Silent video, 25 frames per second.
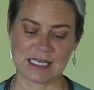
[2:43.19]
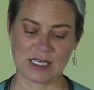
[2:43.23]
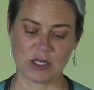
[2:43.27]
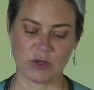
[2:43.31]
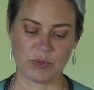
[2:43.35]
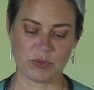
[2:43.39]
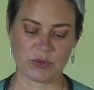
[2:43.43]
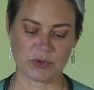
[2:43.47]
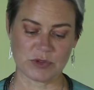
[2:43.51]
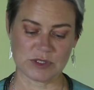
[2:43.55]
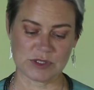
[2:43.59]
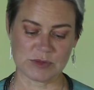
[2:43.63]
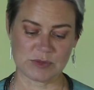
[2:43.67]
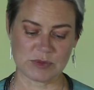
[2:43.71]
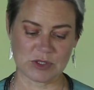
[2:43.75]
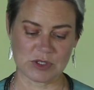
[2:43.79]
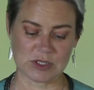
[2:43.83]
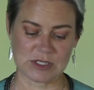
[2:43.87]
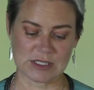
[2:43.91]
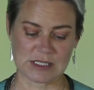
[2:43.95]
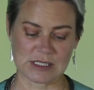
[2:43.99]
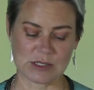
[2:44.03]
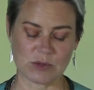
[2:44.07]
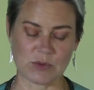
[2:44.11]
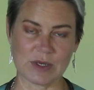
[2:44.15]
helper
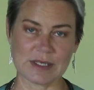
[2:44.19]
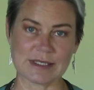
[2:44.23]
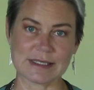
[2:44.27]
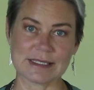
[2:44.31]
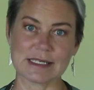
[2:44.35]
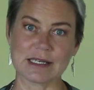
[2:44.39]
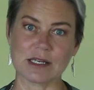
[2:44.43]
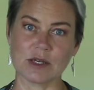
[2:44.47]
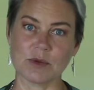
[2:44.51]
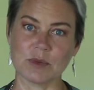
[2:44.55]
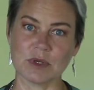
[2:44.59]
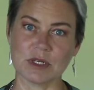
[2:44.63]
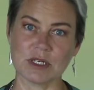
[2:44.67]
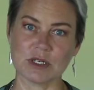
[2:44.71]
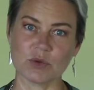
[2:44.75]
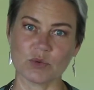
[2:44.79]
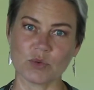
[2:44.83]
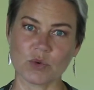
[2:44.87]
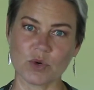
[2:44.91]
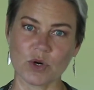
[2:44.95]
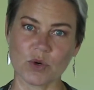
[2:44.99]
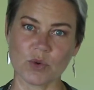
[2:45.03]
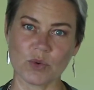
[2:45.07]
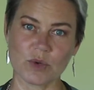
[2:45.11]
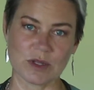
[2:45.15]
spirits that want to come in and
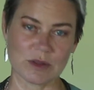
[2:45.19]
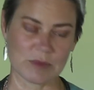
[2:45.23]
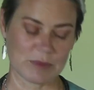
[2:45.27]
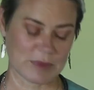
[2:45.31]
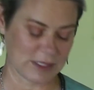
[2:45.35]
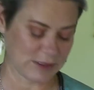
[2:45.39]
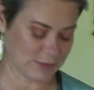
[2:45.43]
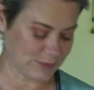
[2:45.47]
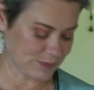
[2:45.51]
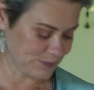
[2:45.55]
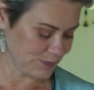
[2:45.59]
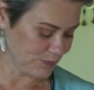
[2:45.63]
work with me.